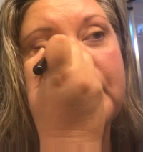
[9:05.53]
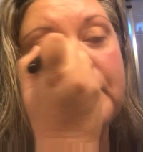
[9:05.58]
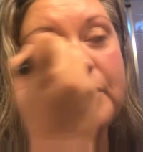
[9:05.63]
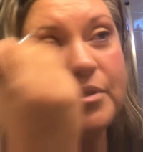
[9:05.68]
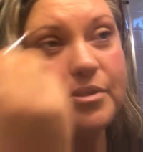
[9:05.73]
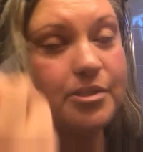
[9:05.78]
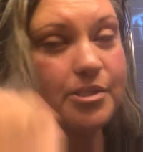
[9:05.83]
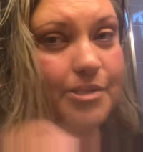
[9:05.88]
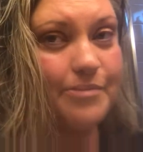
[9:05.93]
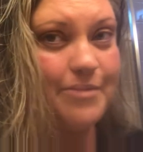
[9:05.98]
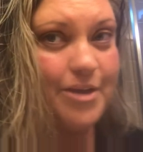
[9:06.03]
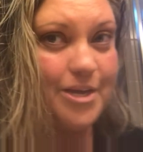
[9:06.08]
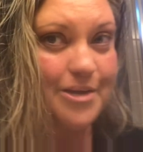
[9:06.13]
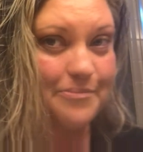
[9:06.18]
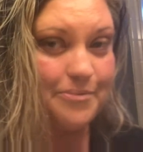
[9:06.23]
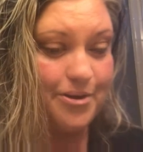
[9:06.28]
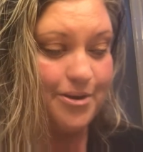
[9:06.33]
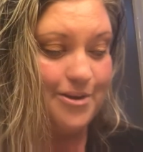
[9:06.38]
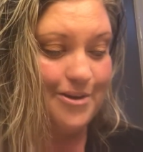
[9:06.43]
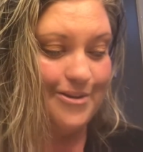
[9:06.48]
putting some
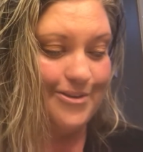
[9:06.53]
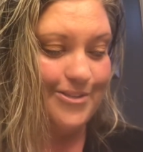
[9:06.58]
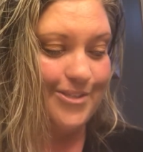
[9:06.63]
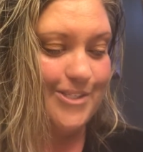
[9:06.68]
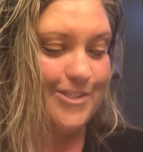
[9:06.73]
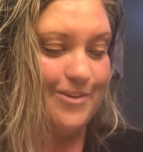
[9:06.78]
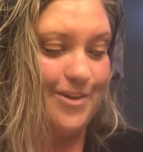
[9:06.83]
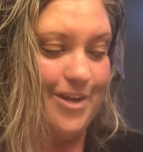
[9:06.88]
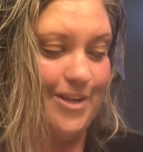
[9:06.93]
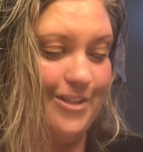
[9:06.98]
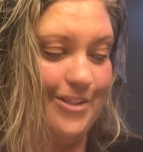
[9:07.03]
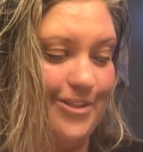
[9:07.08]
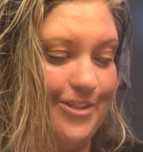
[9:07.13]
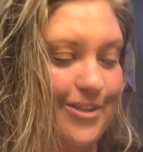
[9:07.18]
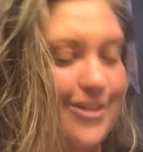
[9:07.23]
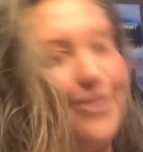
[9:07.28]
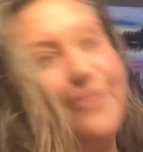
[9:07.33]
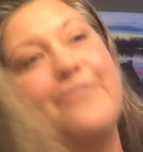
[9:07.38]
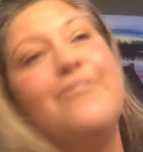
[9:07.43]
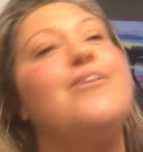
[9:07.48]
makeup on so I
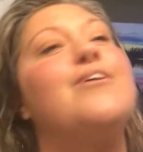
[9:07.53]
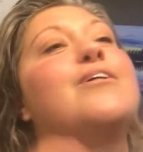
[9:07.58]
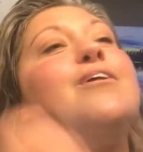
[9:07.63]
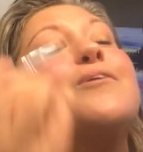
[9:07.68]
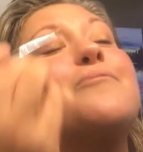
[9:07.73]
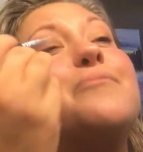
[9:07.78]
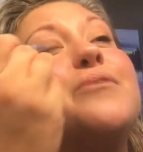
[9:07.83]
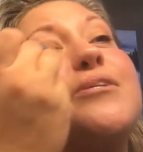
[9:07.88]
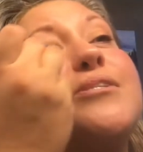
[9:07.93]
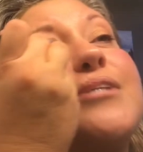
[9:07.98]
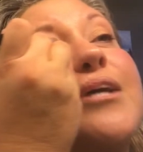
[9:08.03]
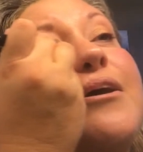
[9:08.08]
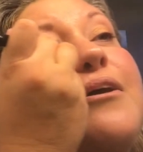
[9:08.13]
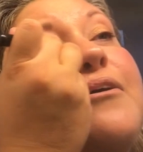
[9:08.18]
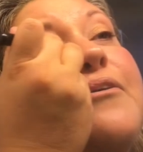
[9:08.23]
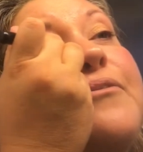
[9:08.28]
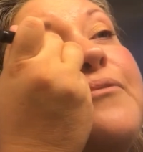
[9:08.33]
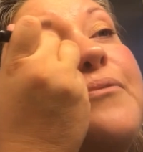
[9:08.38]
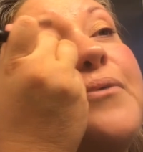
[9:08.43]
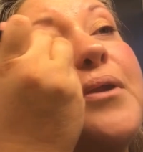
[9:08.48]
look and feel like
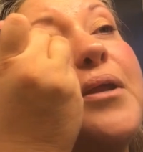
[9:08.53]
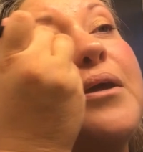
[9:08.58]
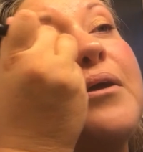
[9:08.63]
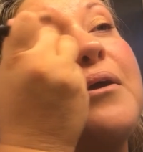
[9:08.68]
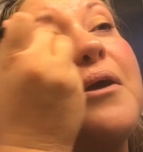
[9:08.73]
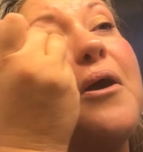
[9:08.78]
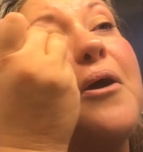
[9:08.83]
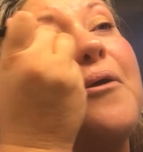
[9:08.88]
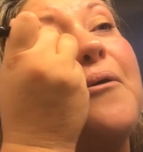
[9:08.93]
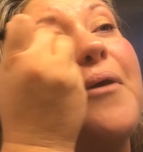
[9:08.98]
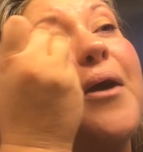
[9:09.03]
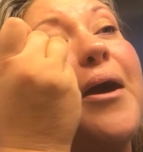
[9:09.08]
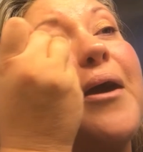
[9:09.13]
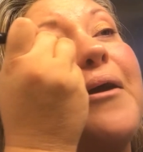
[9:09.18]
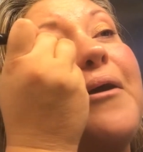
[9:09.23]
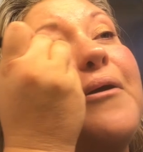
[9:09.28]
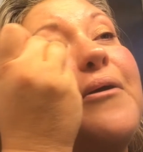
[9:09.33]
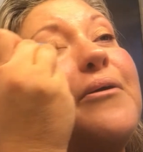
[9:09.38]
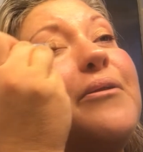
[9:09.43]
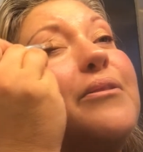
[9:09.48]
myself when I go
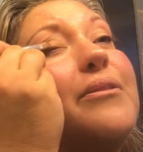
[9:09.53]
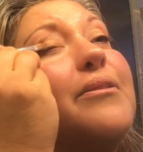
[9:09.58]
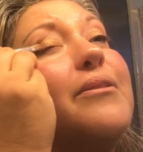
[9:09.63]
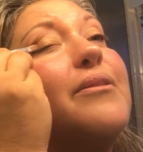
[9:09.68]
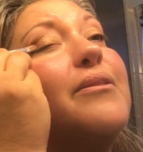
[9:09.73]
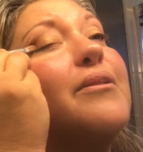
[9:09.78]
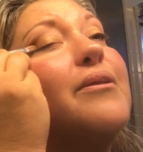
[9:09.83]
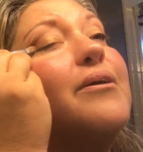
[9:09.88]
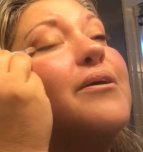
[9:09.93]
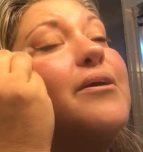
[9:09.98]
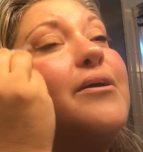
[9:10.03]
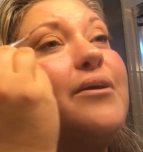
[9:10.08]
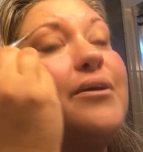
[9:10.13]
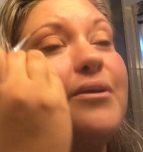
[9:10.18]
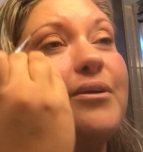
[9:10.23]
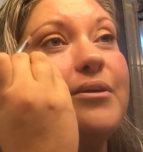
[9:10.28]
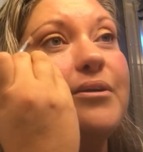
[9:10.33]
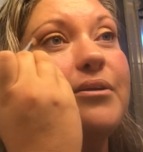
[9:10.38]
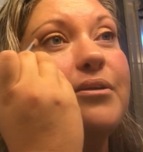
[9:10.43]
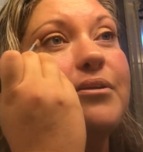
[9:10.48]
out, and
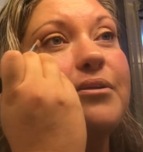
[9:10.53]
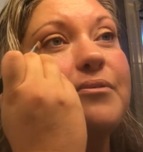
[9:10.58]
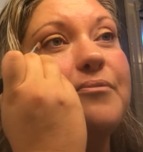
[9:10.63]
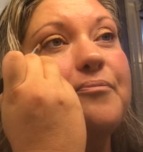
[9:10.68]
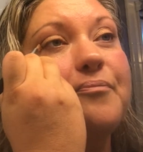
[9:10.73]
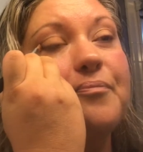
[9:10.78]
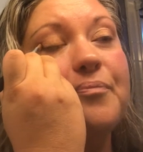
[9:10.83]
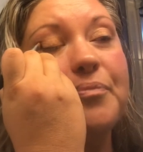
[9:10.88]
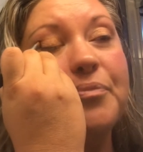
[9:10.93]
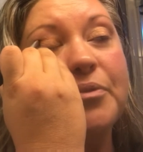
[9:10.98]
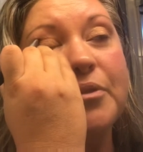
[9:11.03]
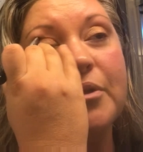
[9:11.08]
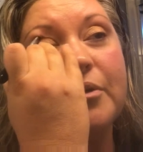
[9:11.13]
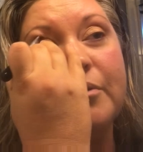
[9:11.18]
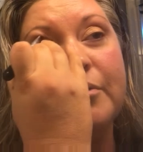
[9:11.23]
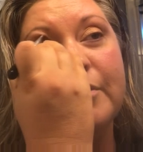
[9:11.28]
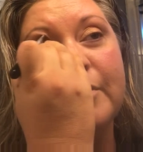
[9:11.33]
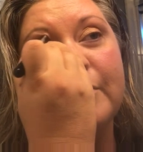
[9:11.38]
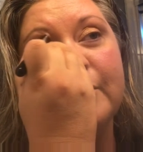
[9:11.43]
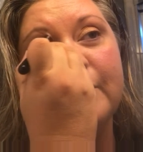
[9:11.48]
look
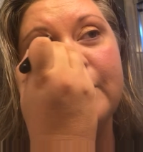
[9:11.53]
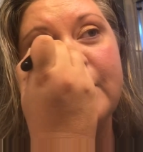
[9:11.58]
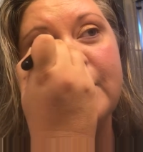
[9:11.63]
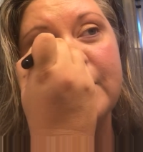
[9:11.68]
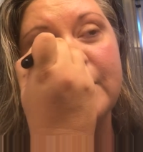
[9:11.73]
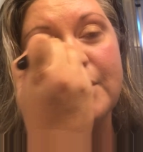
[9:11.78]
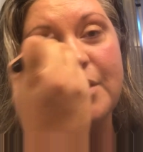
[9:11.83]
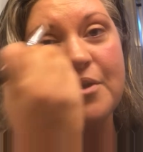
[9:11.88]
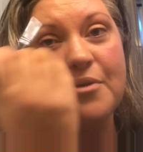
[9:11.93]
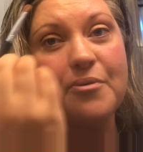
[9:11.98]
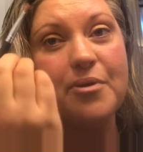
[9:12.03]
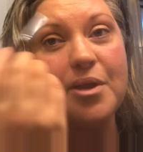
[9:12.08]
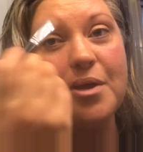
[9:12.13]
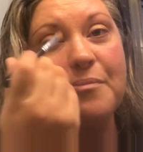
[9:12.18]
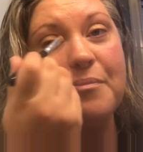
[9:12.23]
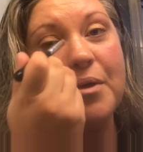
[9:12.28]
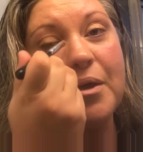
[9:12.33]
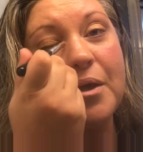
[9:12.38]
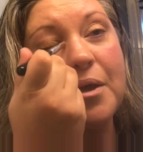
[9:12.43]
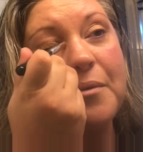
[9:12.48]
a little decent when I
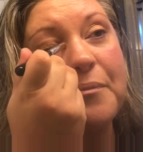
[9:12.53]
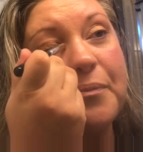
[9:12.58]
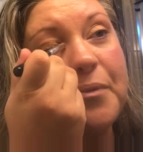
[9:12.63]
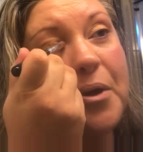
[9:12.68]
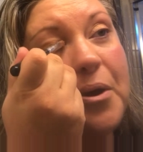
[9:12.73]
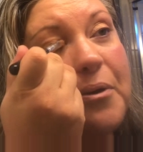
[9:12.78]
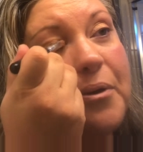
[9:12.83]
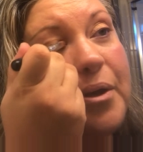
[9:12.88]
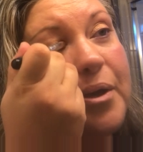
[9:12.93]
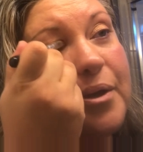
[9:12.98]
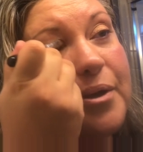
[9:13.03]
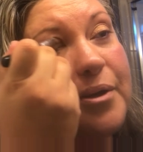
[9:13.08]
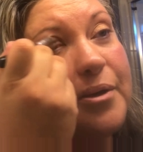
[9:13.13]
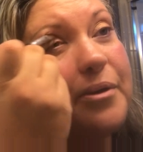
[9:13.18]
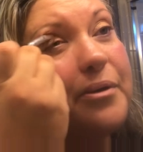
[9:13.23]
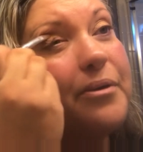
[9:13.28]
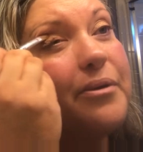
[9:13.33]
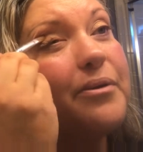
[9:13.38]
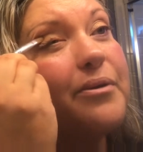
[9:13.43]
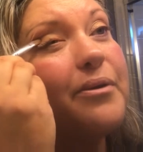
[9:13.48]
pick up Noah.
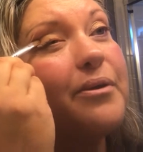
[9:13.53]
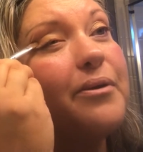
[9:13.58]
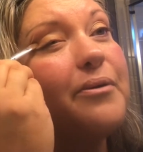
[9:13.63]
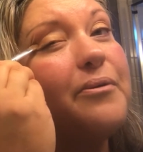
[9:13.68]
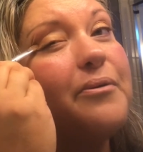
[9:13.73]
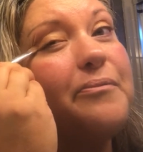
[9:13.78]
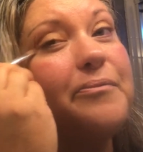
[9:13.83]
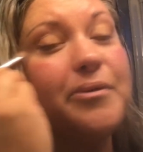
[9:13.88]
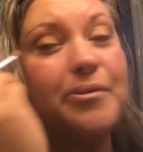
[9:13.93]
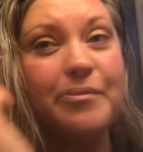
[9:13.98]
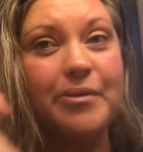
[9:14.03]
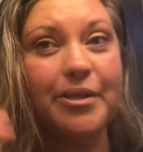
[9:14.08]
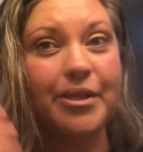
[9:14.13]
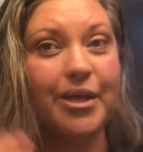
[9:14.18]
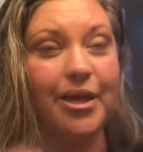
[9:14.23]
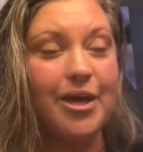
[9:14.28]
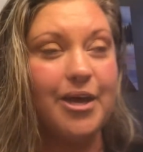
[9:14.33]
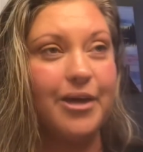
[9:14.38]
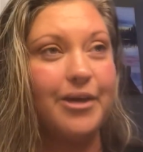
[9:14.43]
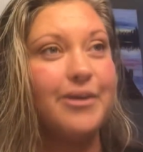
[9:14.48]
I don't want him to be
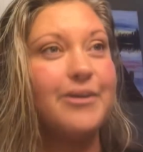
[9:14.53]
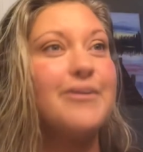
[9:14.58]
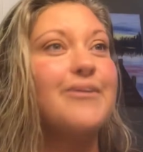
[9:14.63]
like,